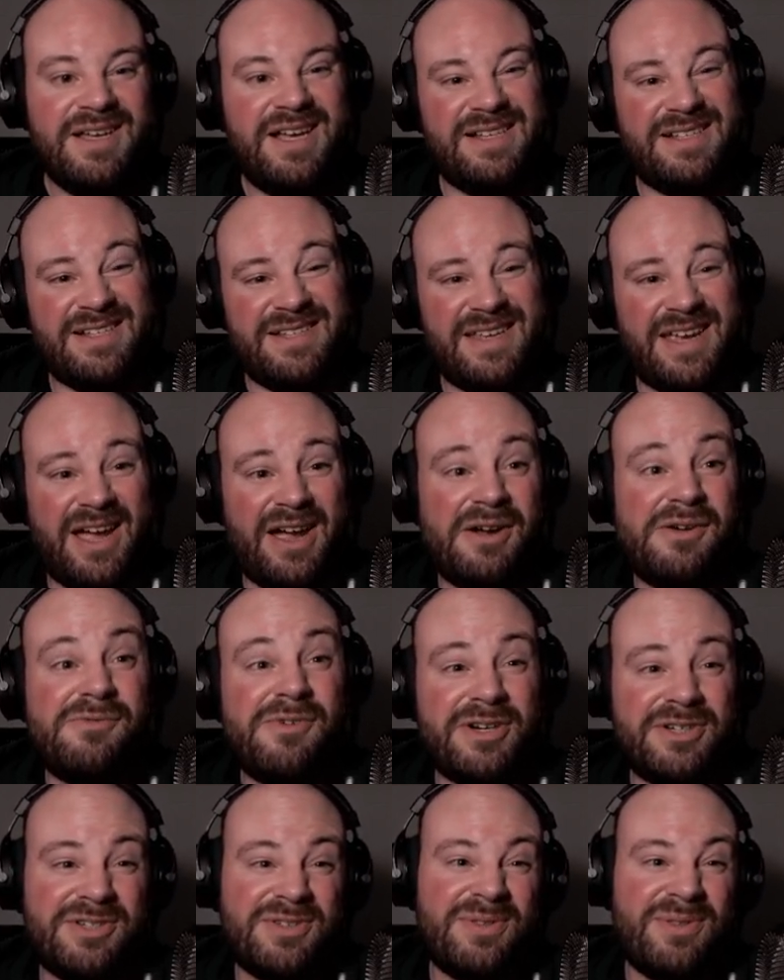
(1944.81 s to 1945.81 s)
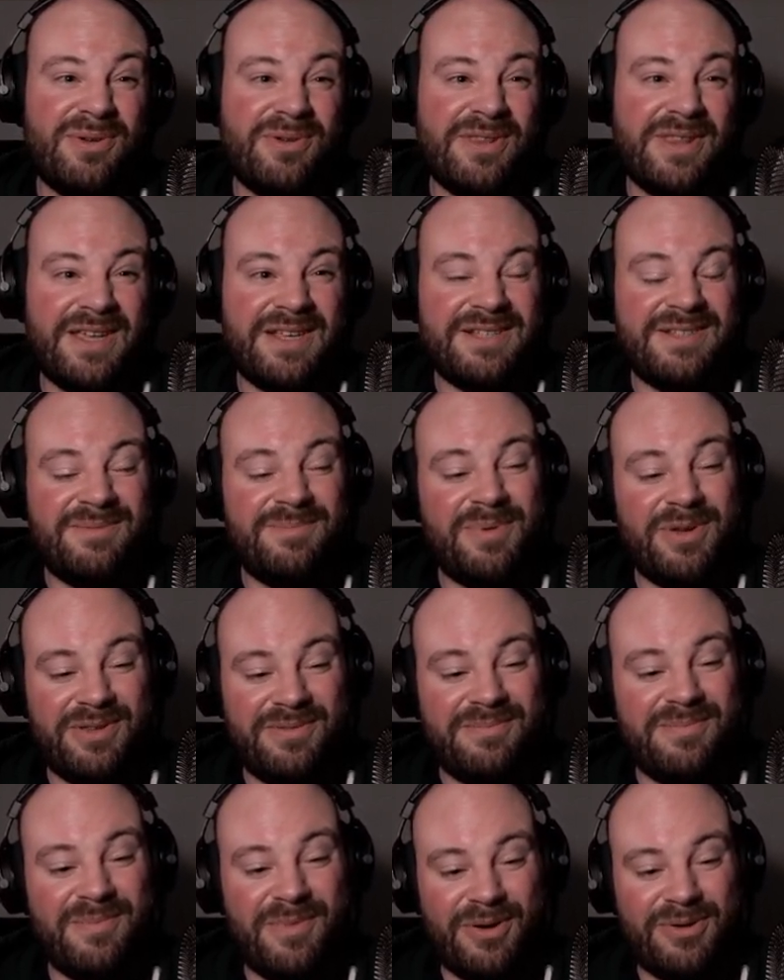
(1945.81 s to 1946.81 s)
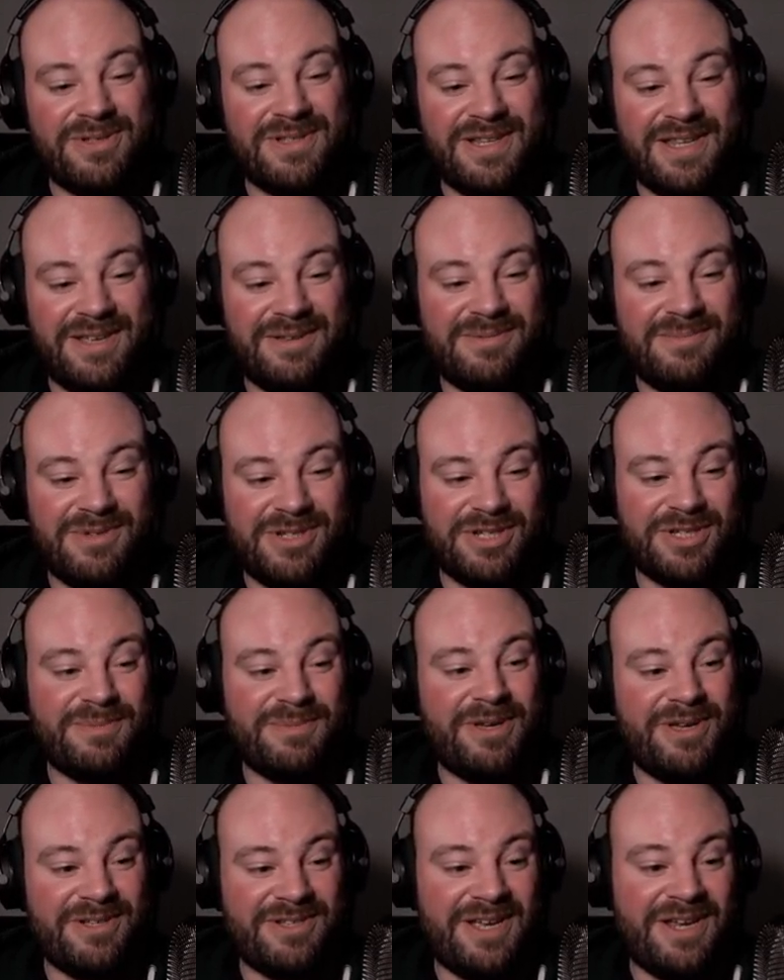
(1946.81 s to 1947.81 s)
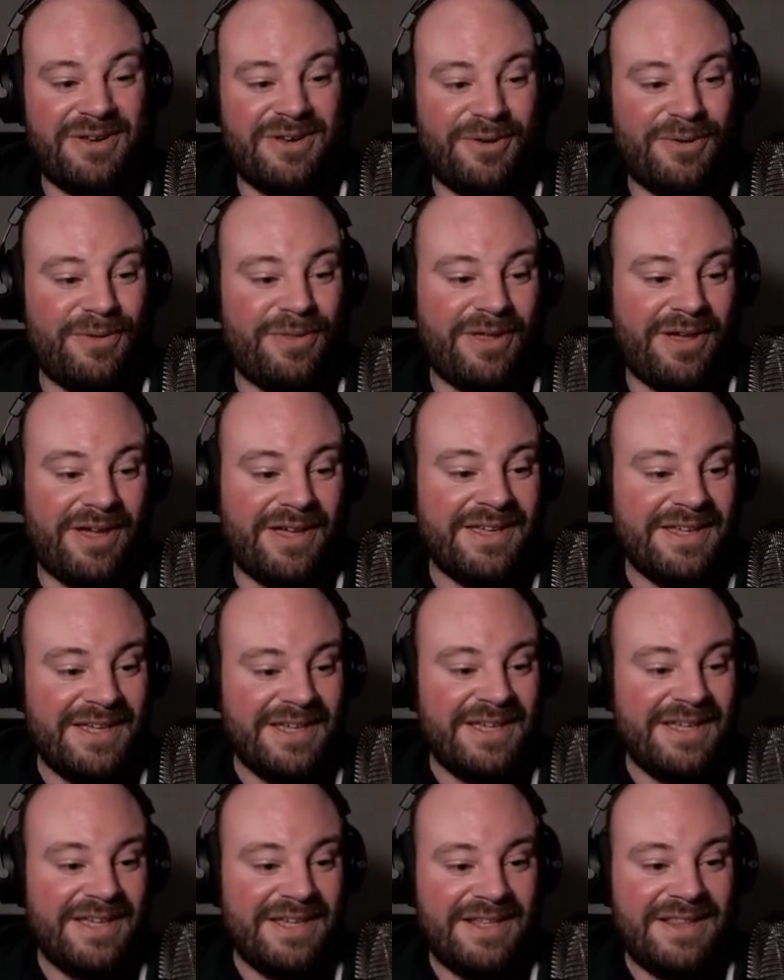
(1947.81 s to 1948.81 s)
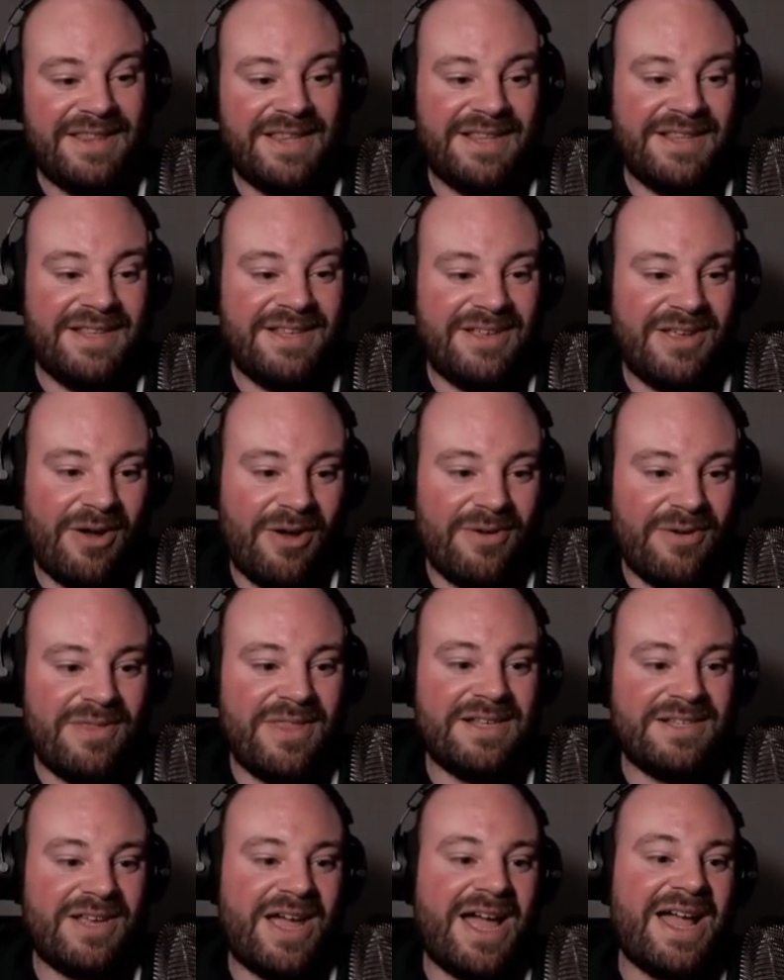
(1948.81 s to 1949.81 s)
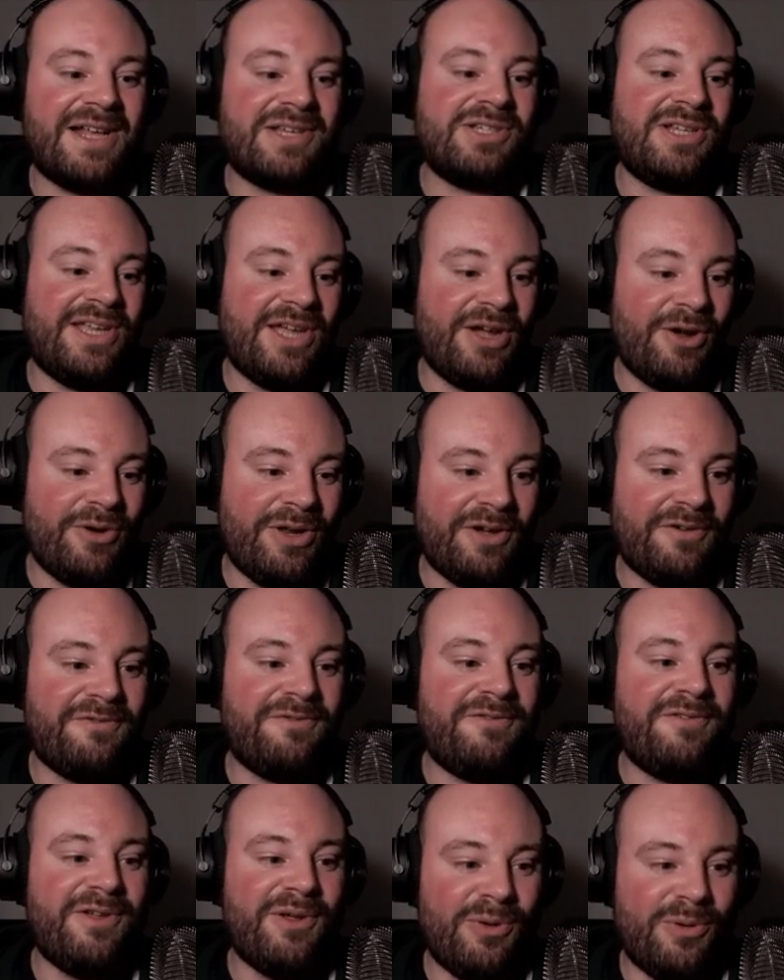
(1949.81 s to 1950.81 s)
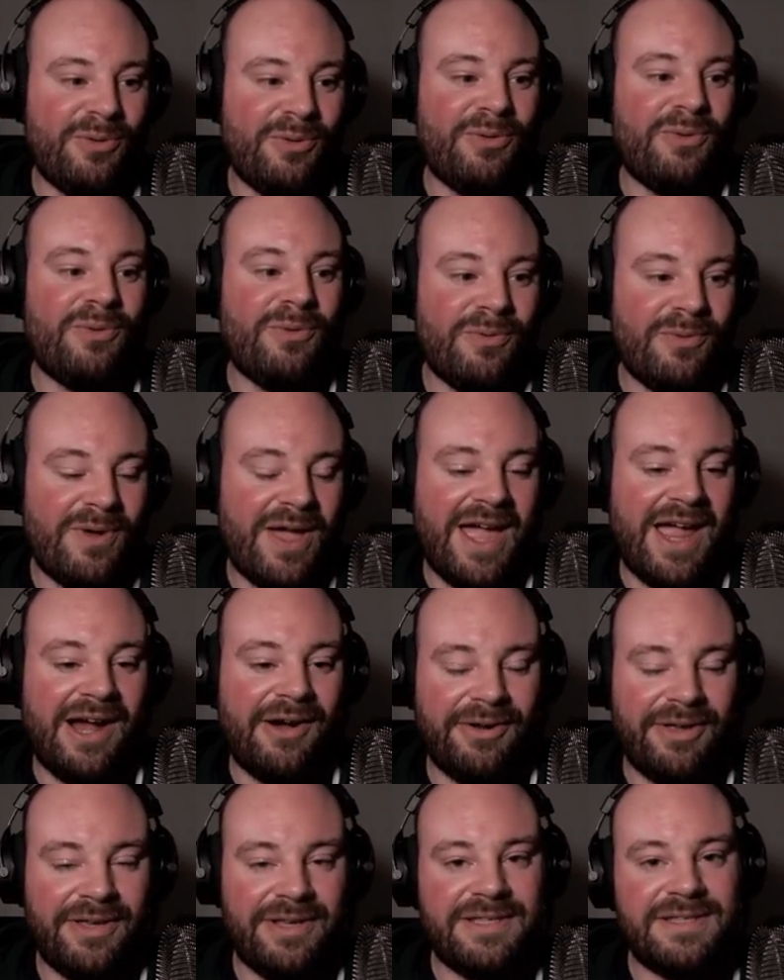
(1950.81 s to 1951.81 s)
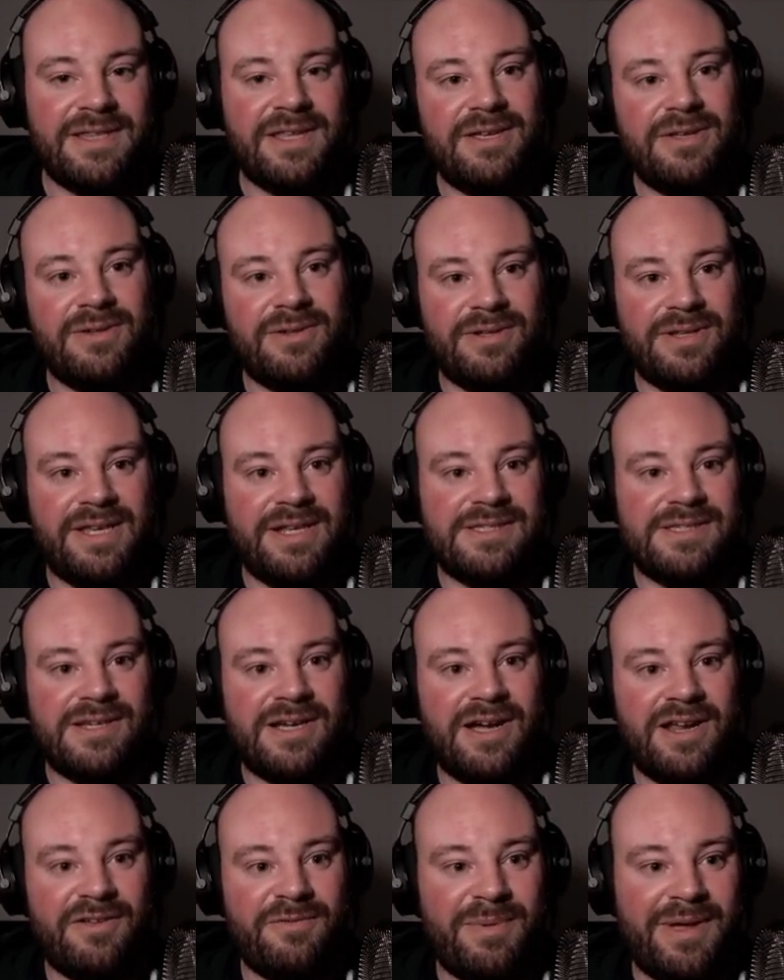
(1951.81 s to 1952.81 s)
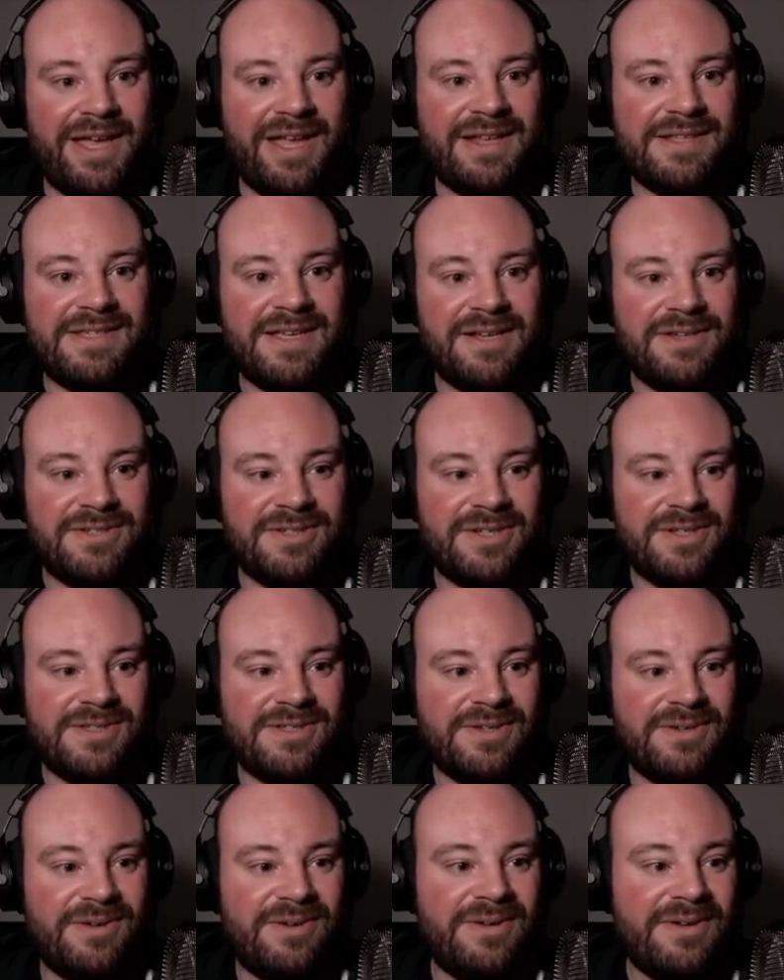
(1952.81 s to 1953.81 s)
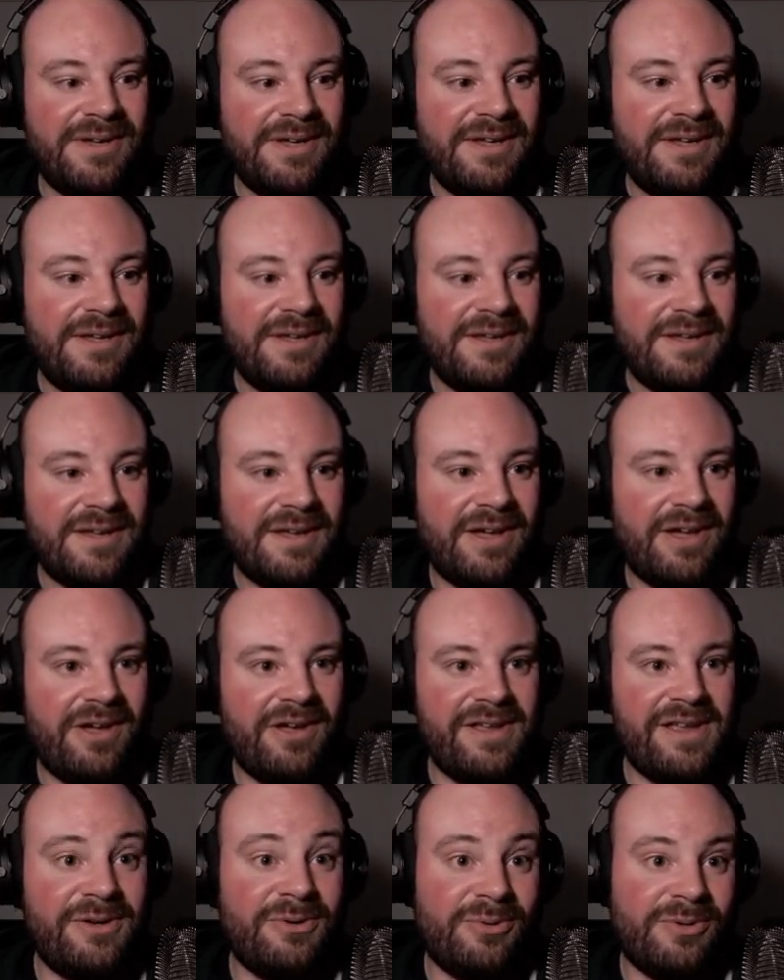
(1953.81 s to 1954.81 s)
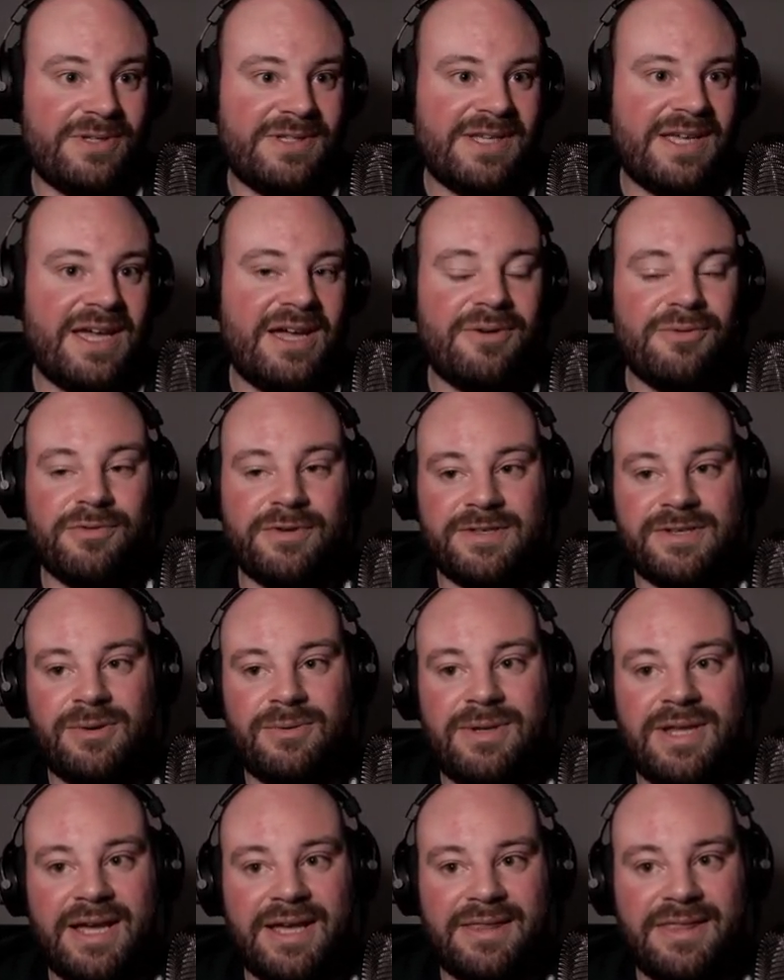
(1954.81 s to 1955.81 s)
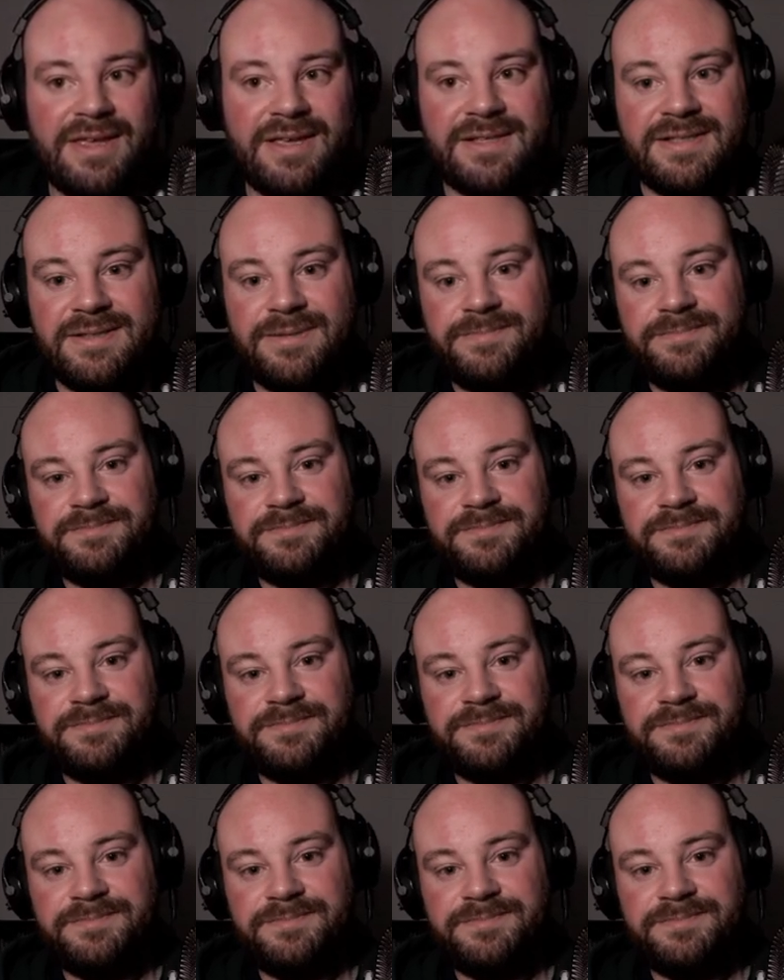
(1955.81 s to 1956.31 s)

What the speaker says: As I say, I rushed through this, but mostly just because I know that there's actually only a few areas that you'll need to kind of pay attention to in order to get a result like this.